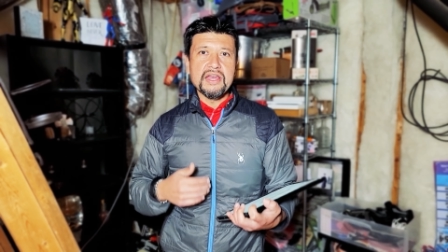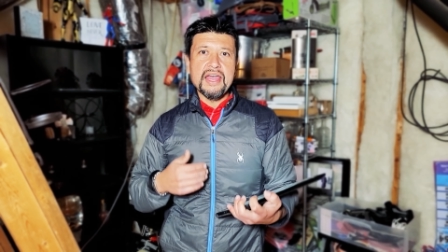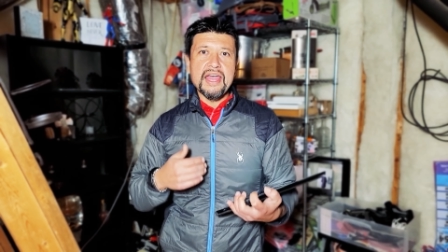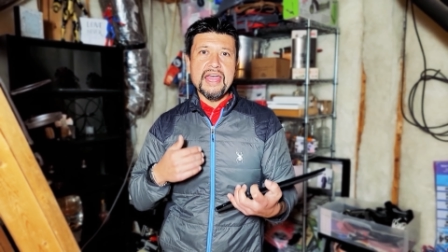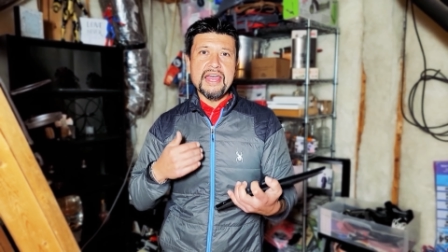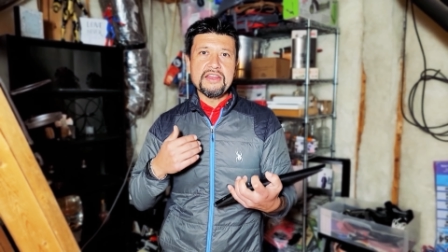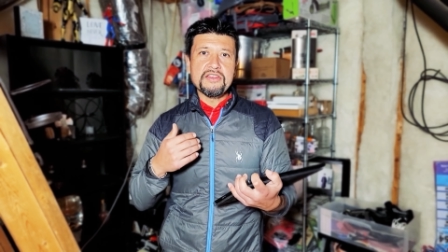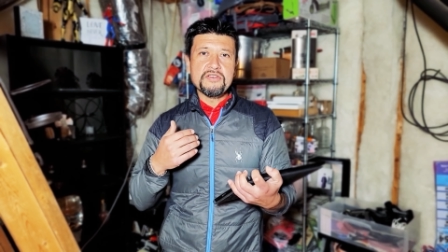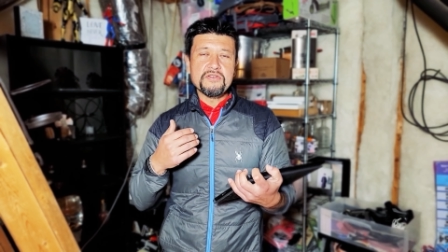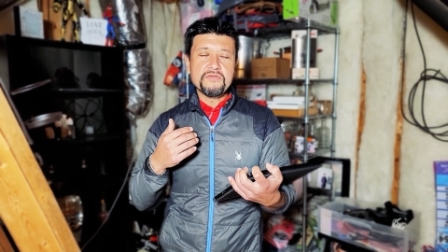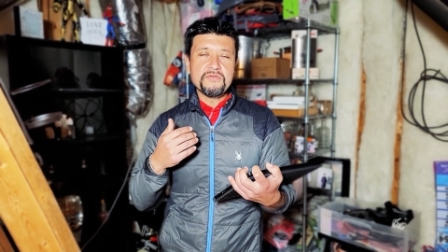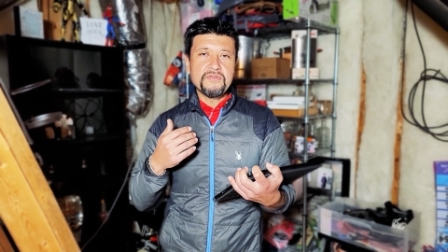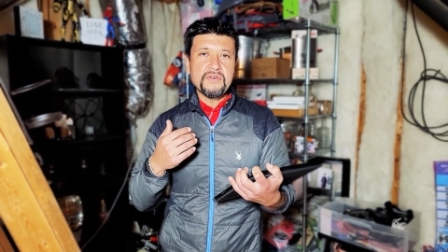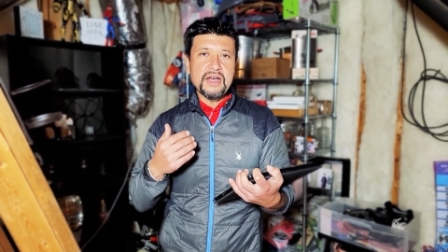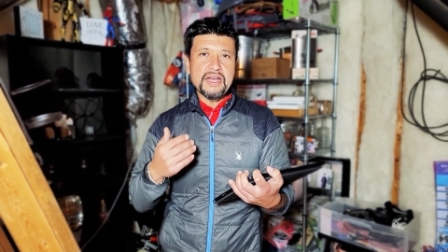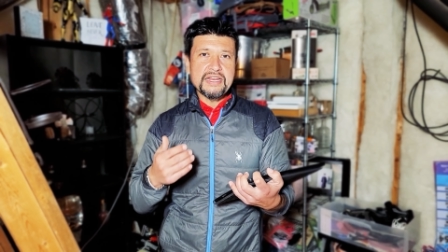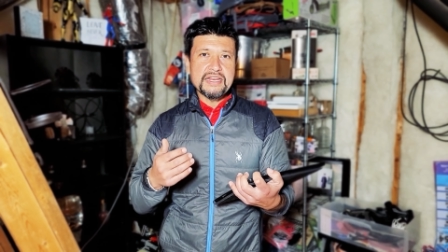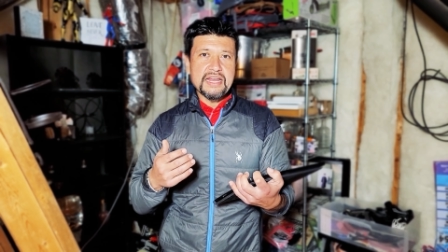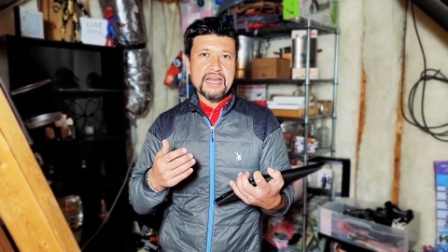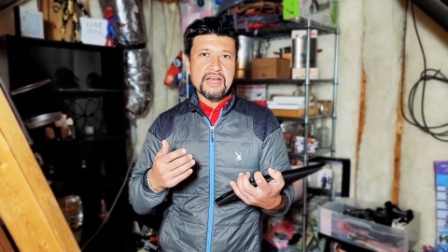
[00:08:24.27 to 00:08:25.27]
And you
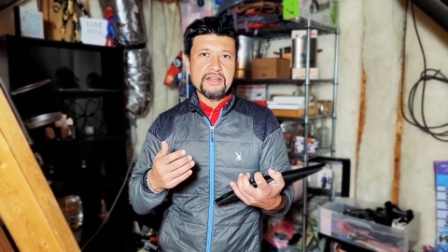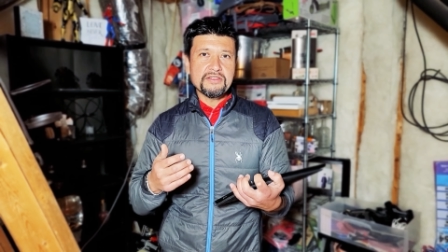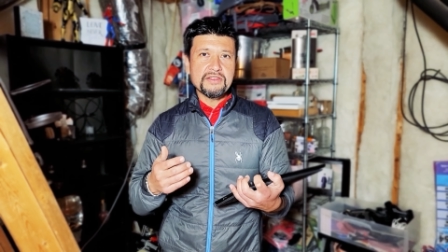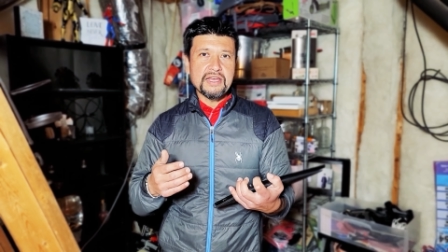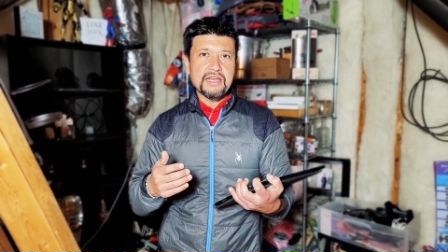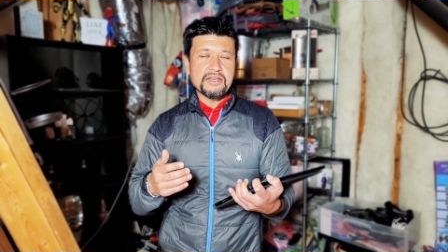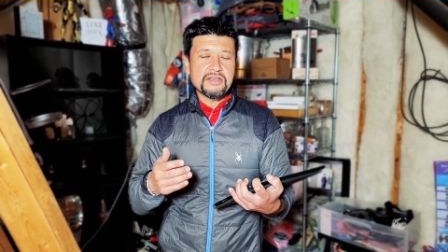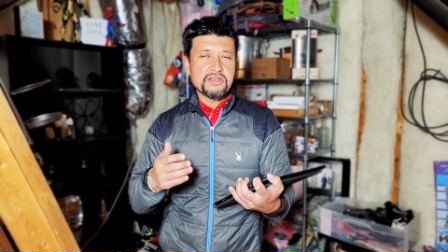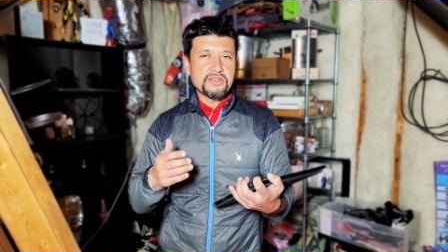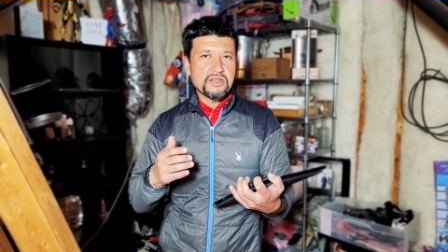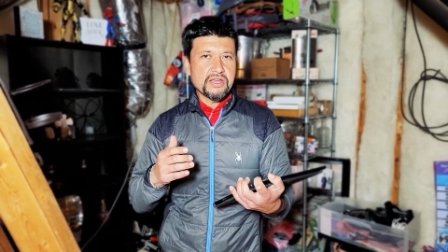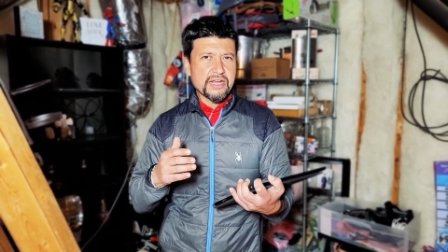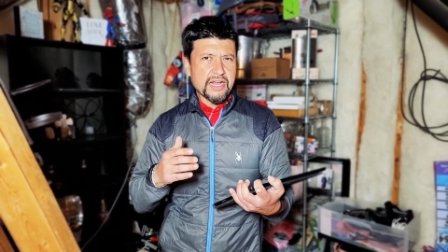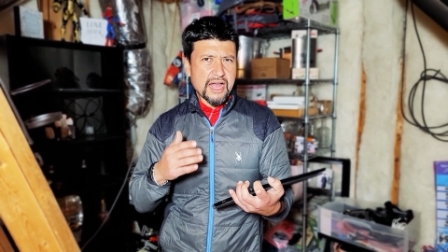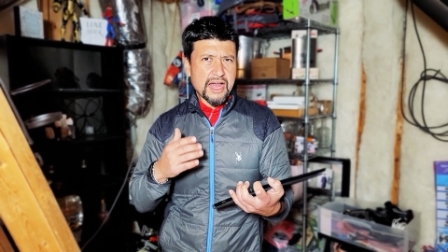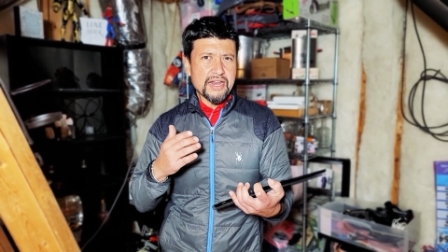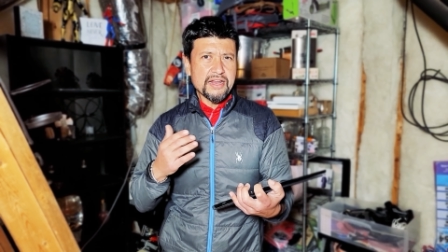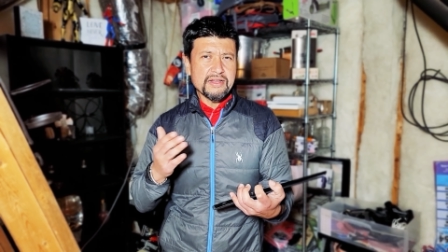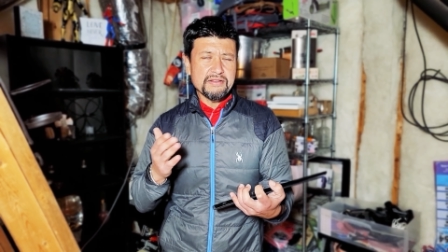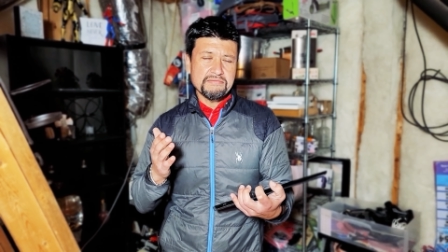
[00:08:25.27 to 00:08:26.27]
find out that you
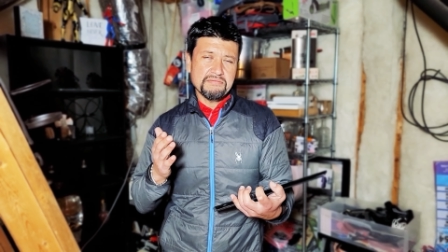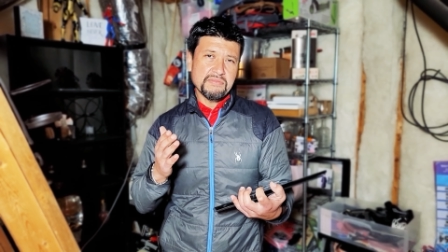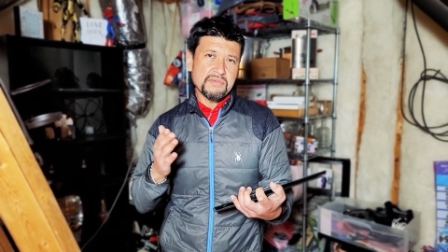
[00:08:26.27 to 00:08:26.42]
kind of,